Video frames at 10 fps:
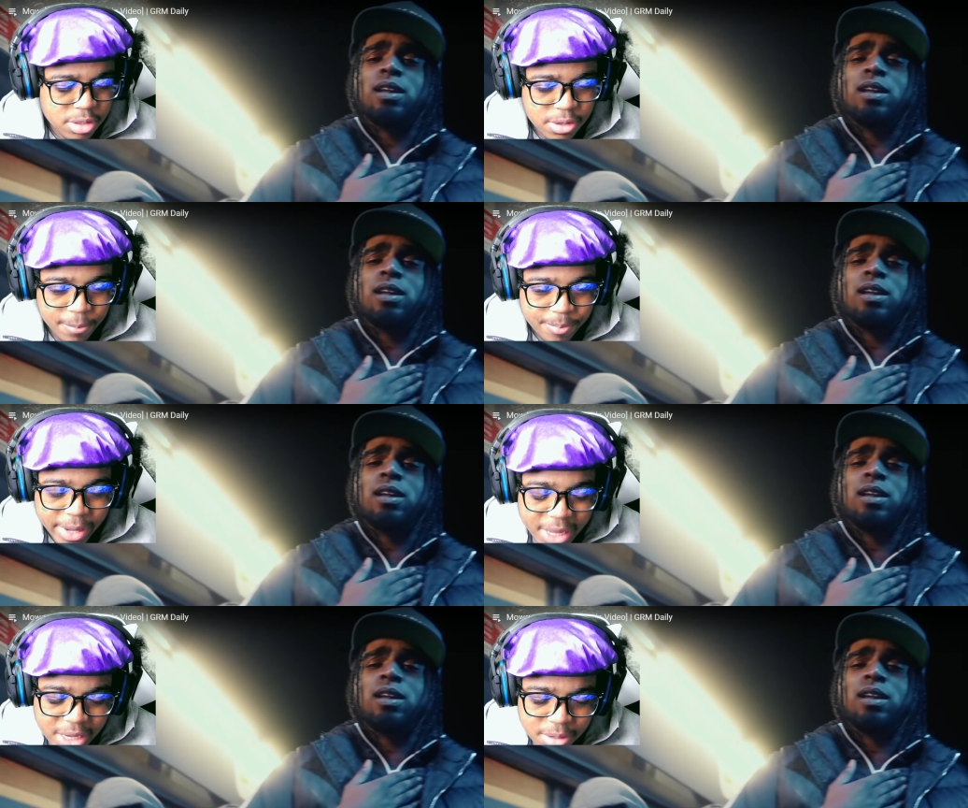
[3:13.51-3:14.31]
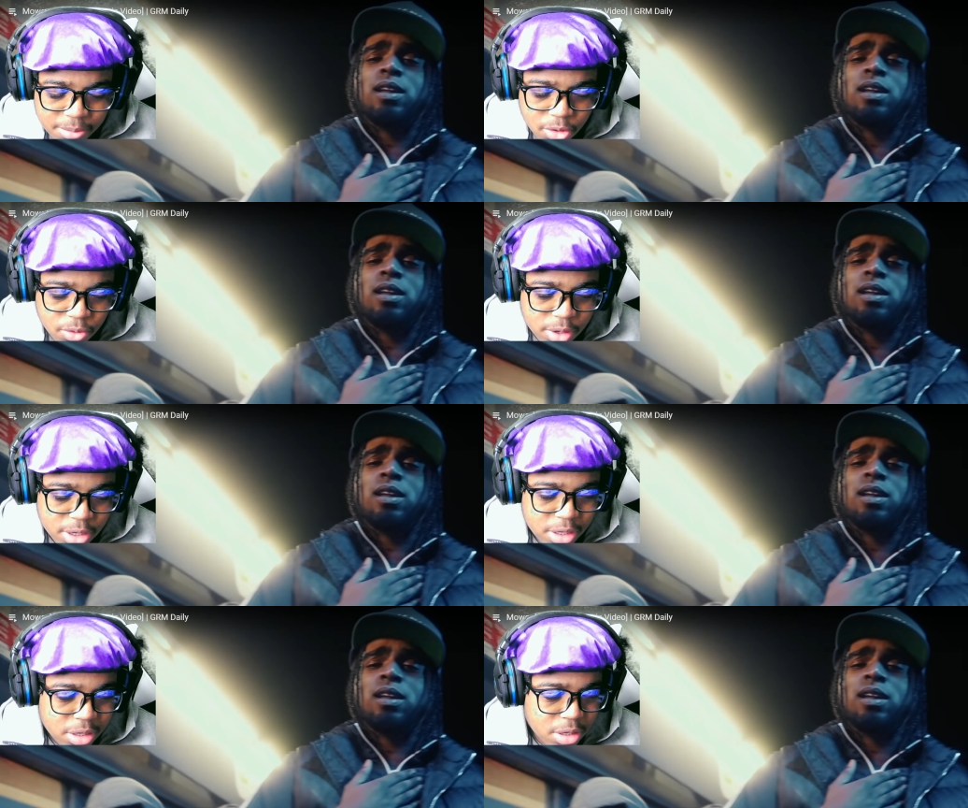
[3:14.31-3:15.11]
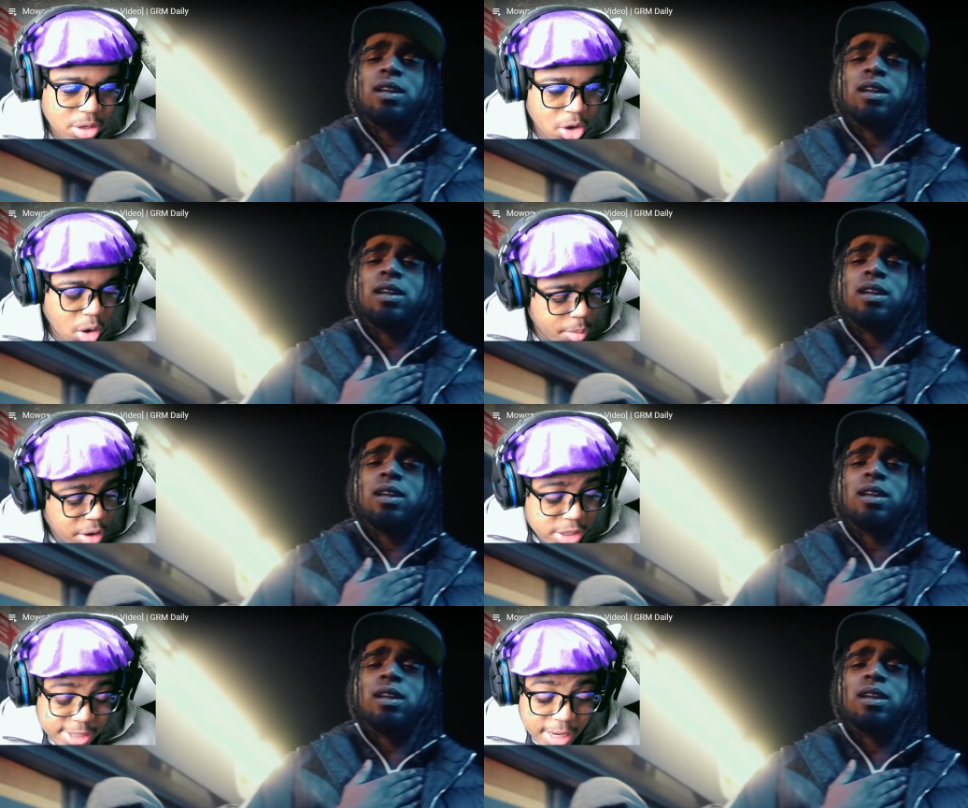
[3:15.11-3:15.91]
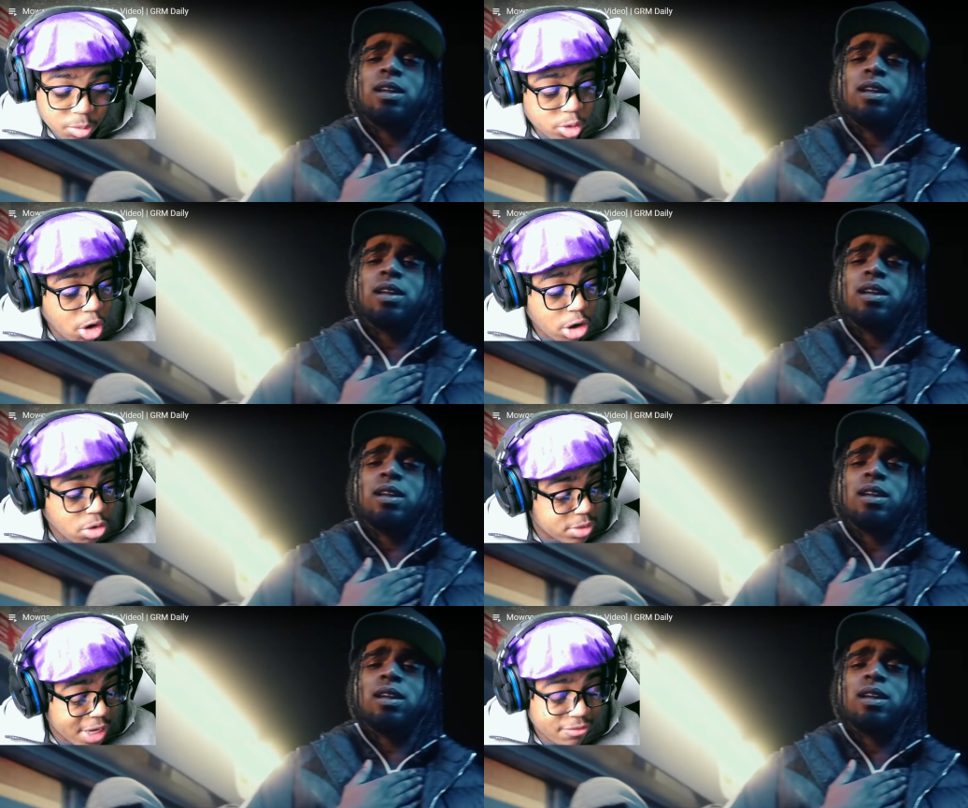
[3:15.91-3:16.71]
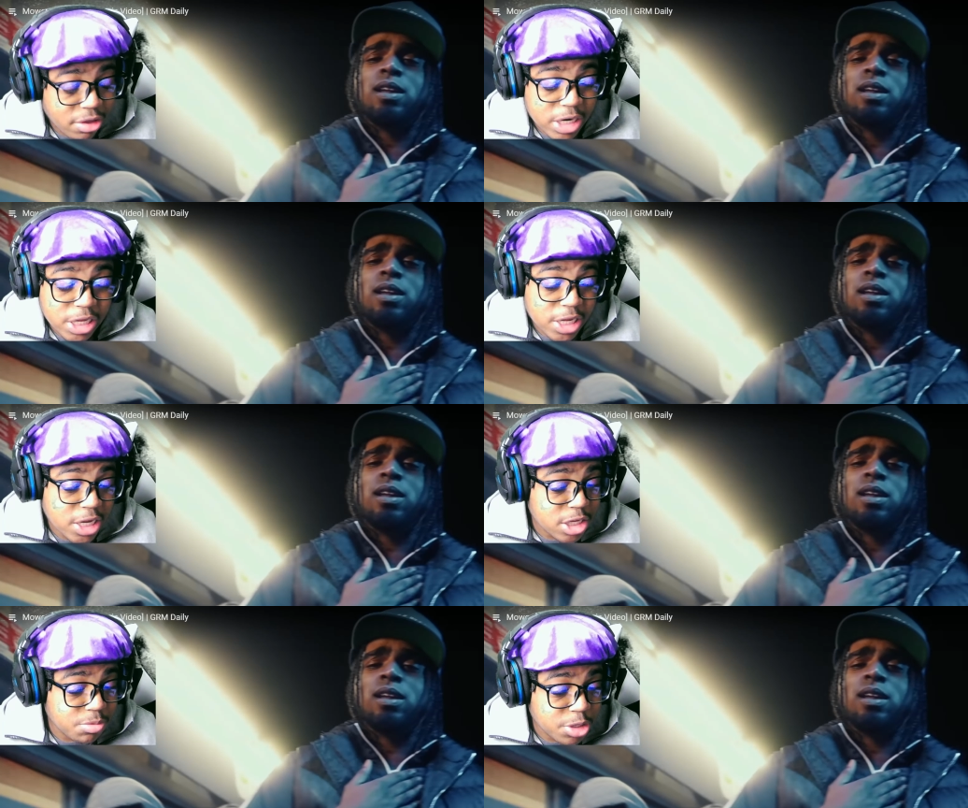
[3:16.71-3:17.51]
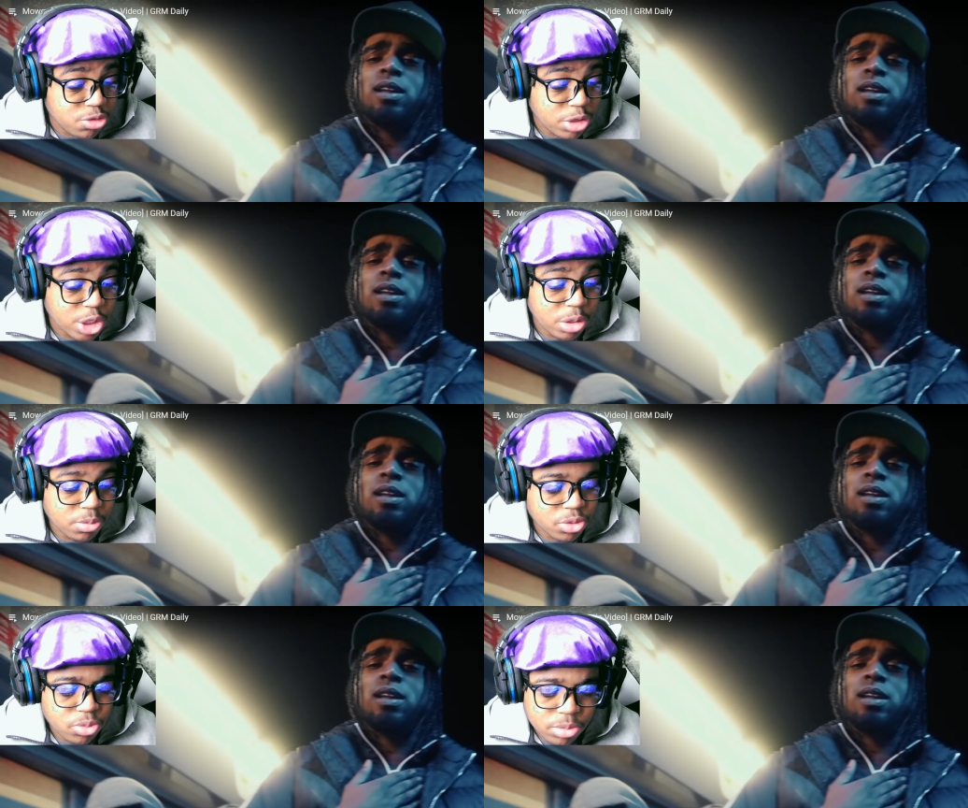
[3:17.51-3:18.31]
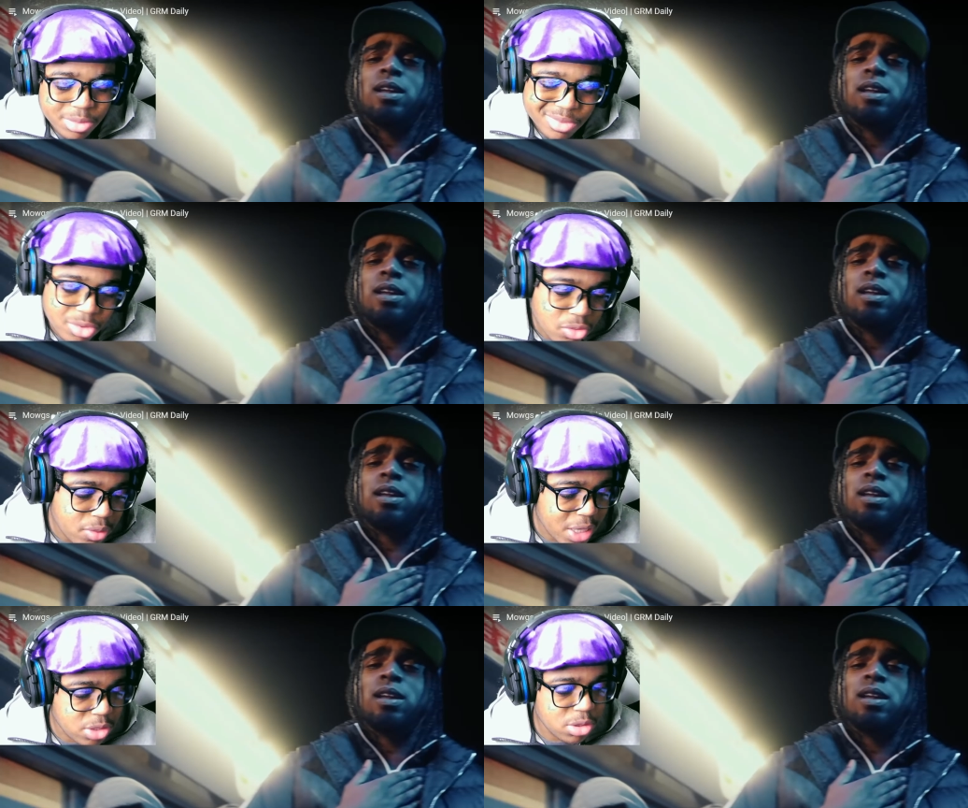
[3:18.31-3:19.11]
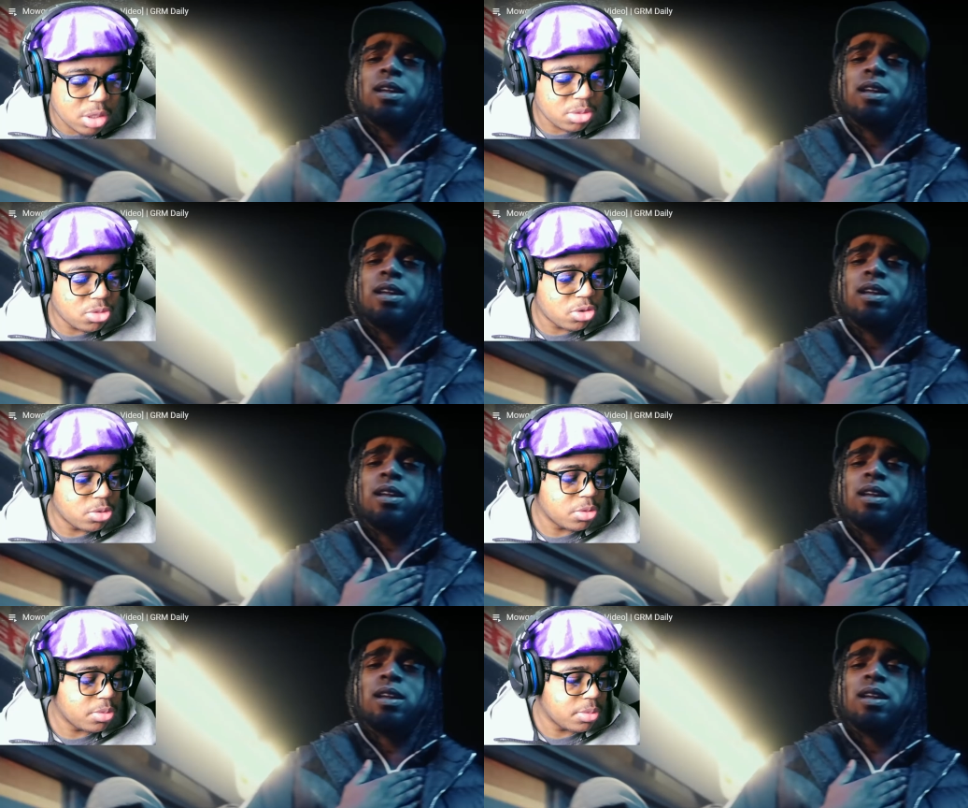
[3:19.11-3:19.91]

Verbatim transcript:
Speaker 1: the pain Mowgli. But understand we can't always have that. There needs to be switch ups. It's all right song at the moment.